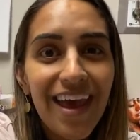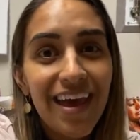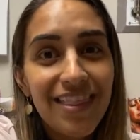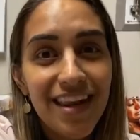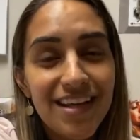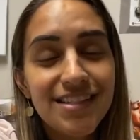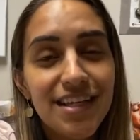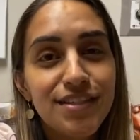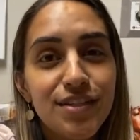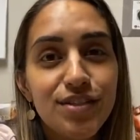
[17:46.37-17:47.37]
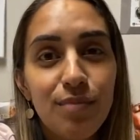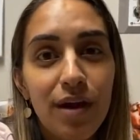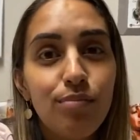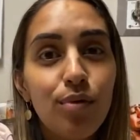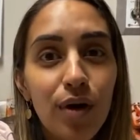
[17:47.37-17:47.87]
and then I sent it to my
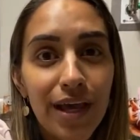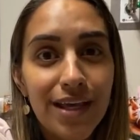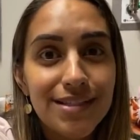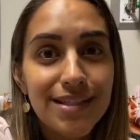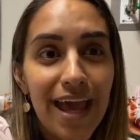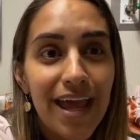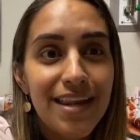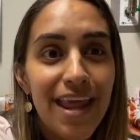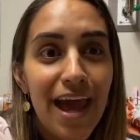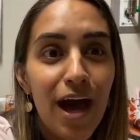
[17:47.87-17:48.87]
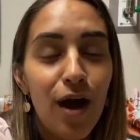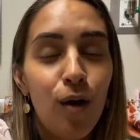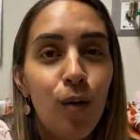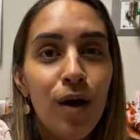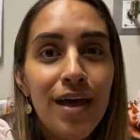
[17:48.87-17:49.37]
boys, and
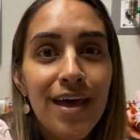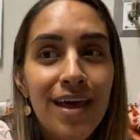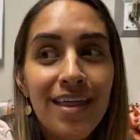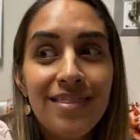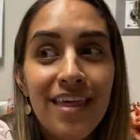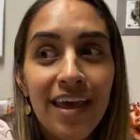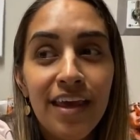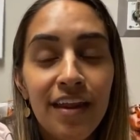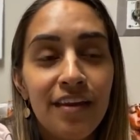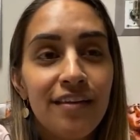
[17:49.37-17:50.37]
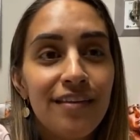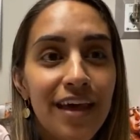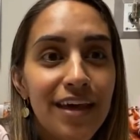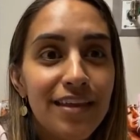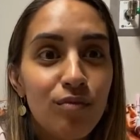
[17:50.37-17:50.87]
now they can
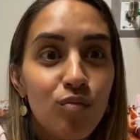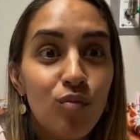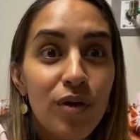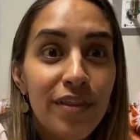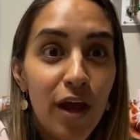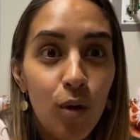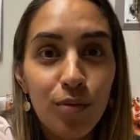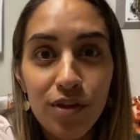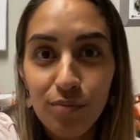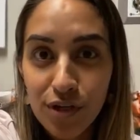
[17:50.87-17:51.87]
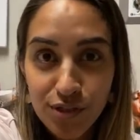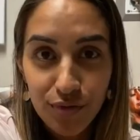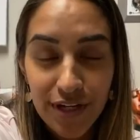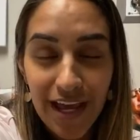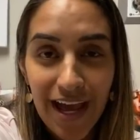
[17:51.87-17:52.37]
like when they open the book to
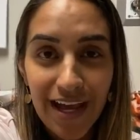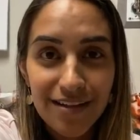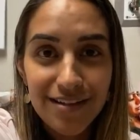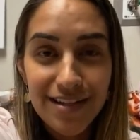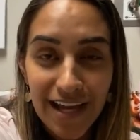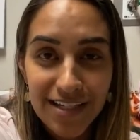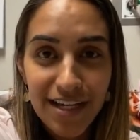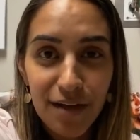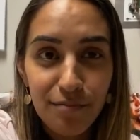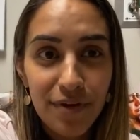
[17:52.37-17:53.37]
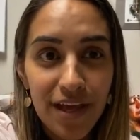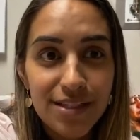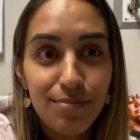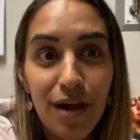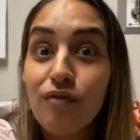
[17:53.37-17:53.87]
read it at nighttime
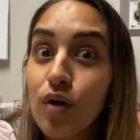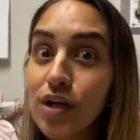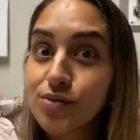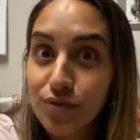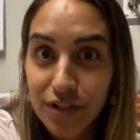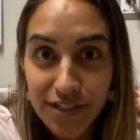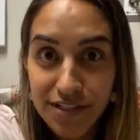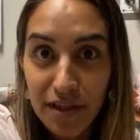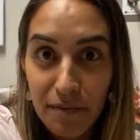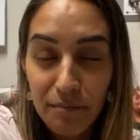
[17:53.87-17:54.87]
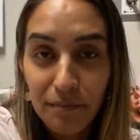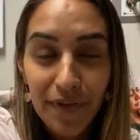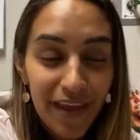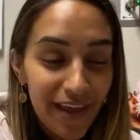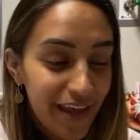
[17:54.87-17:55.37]
it's my voice reading to them
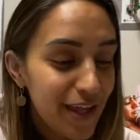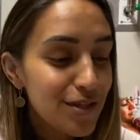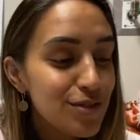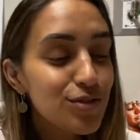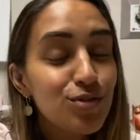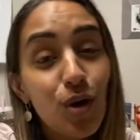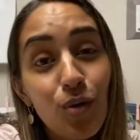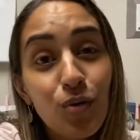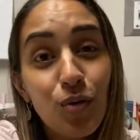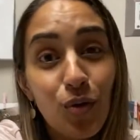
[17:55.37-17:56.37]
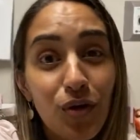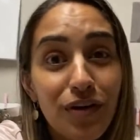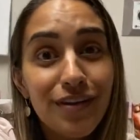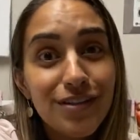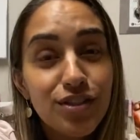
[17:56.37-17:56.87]
it is so
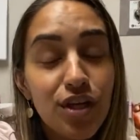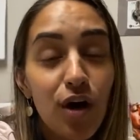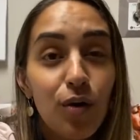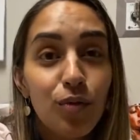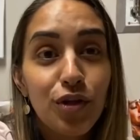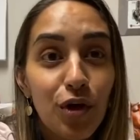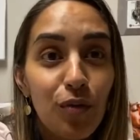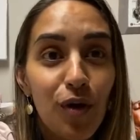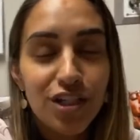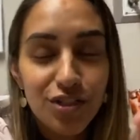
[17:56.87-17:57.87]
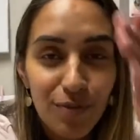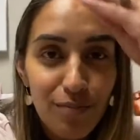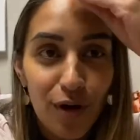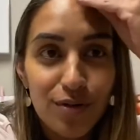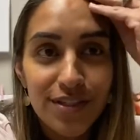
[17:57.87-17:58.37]
cool so when you go watch my
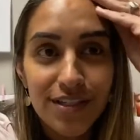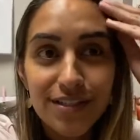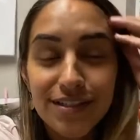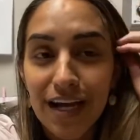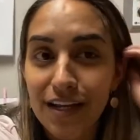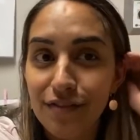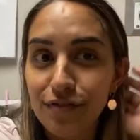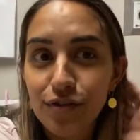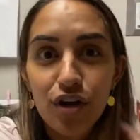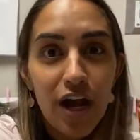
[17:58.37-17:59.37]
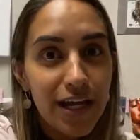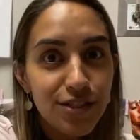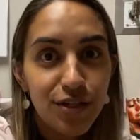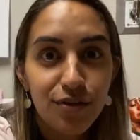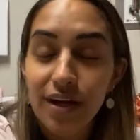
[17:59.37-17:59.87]
post it's kind of cry
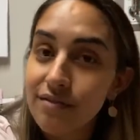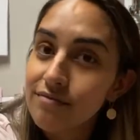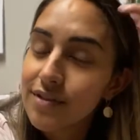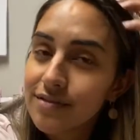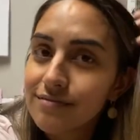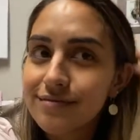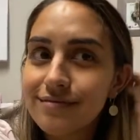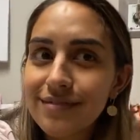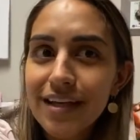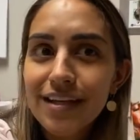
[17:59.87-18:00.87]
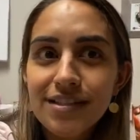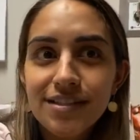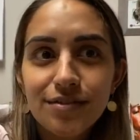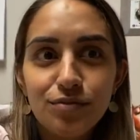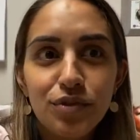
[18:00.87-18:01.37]
too i like
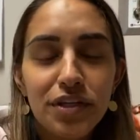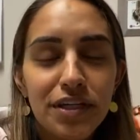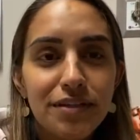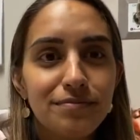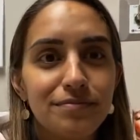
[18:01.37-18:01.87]
it's really